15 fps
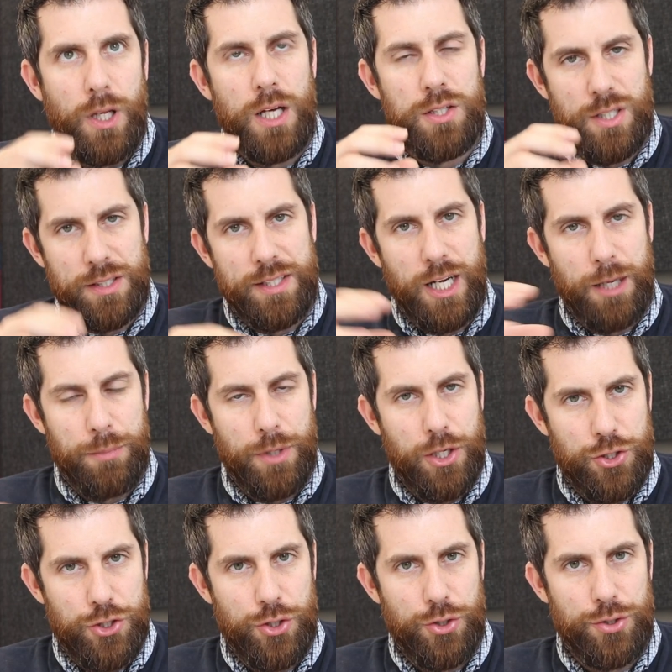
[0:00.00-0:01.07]
is a term that
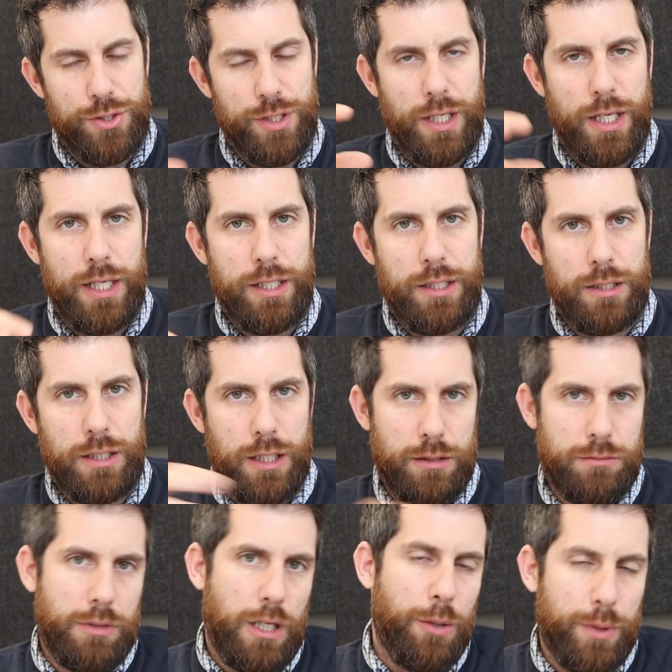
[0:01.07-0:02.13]
is used in
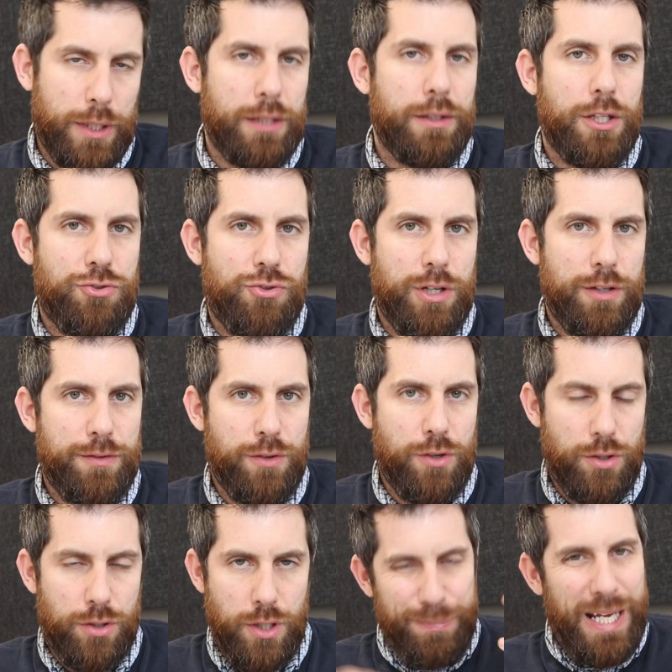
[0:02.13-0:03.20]
our industry
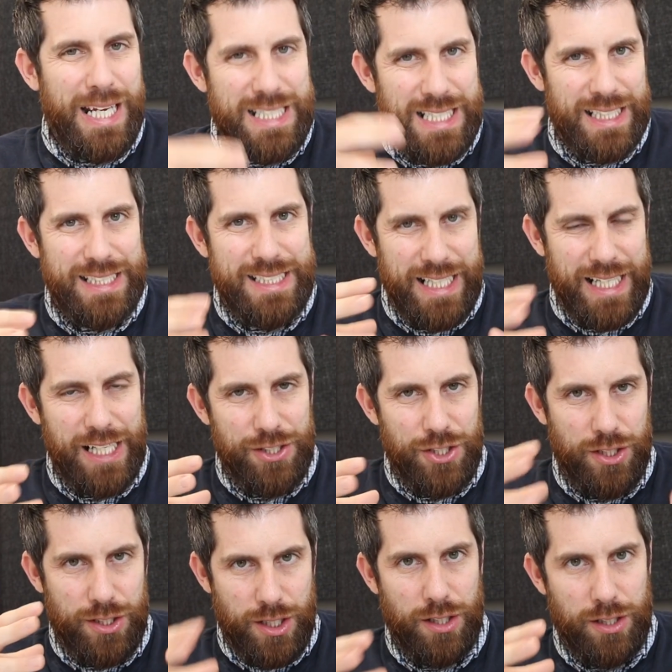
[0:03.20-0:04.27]
for basically taking
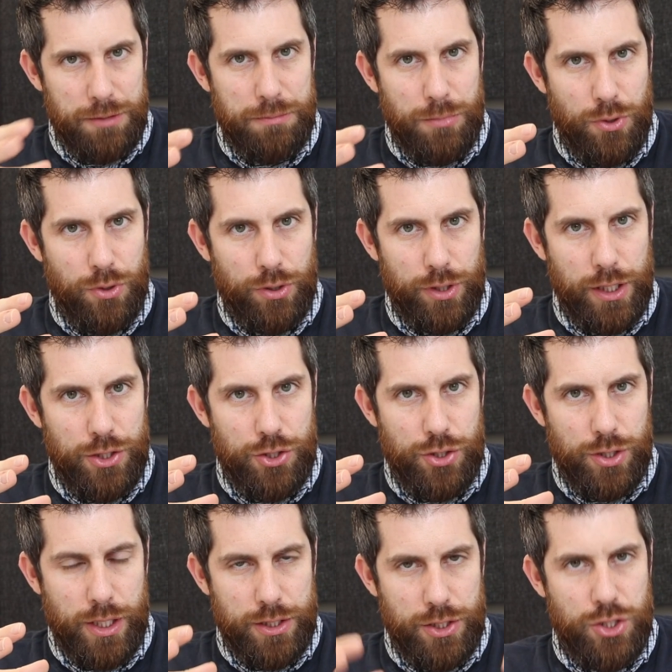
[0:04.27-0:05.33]
your current
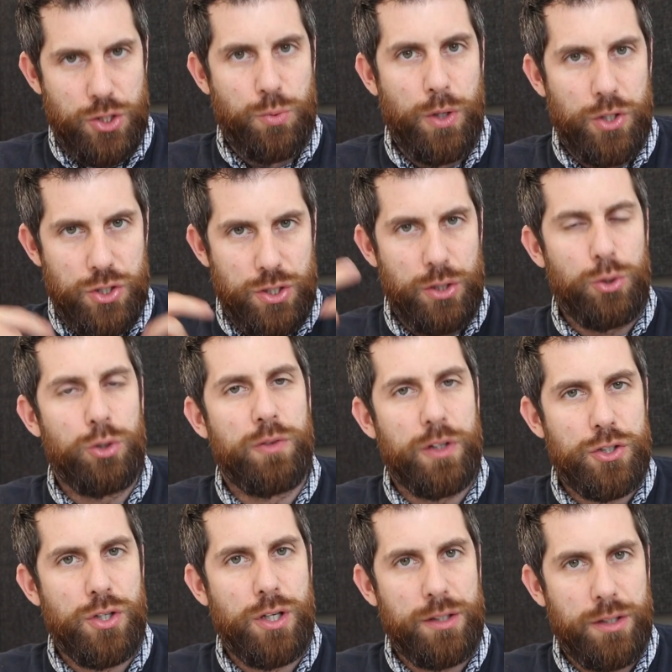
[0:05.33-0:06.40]
mortgage and switching it over
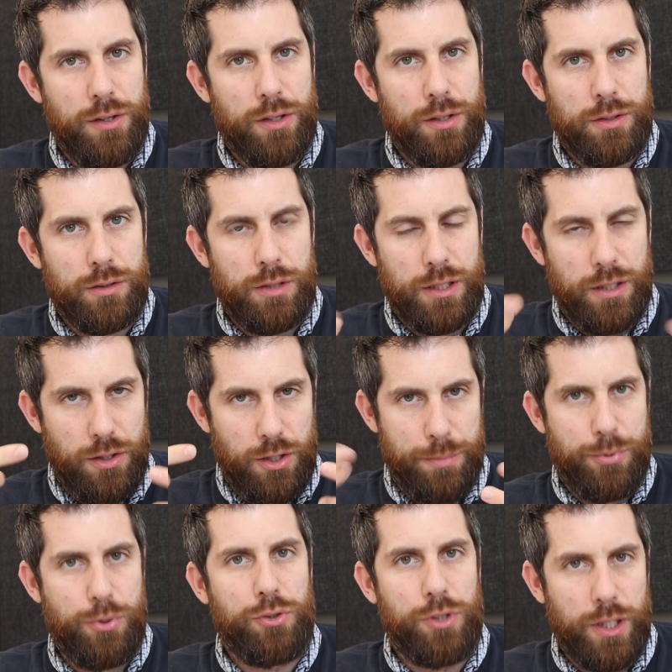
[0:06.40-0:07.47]
to another
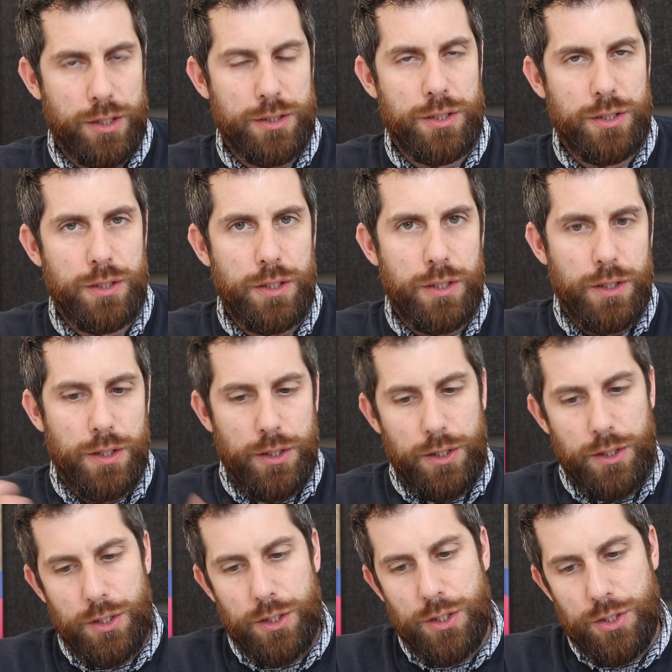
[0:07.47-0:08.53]
product.
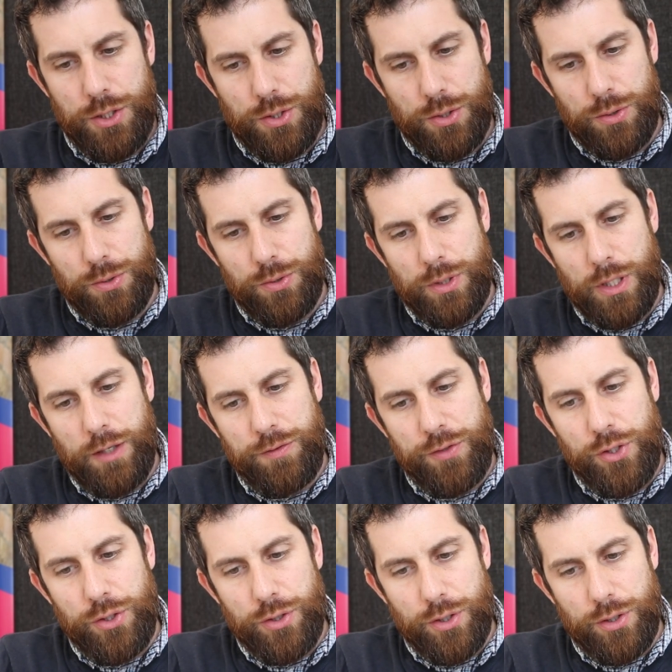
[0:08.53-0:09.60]
So
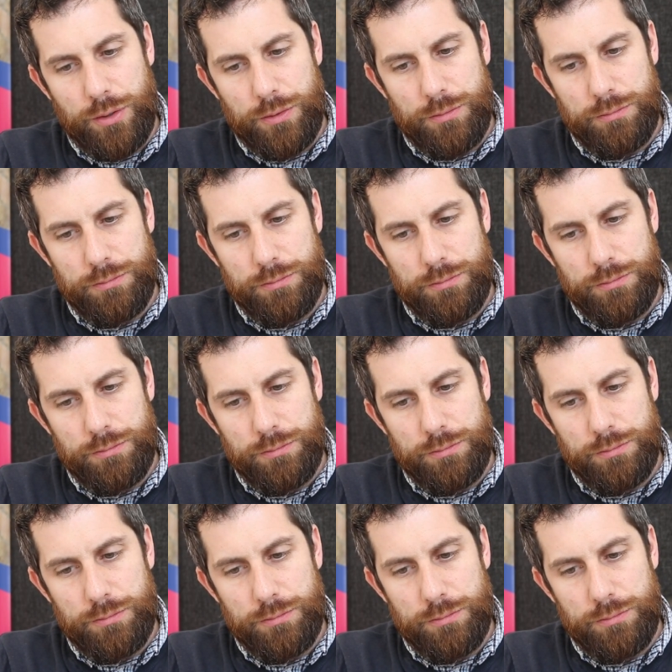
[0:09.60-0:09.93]
if your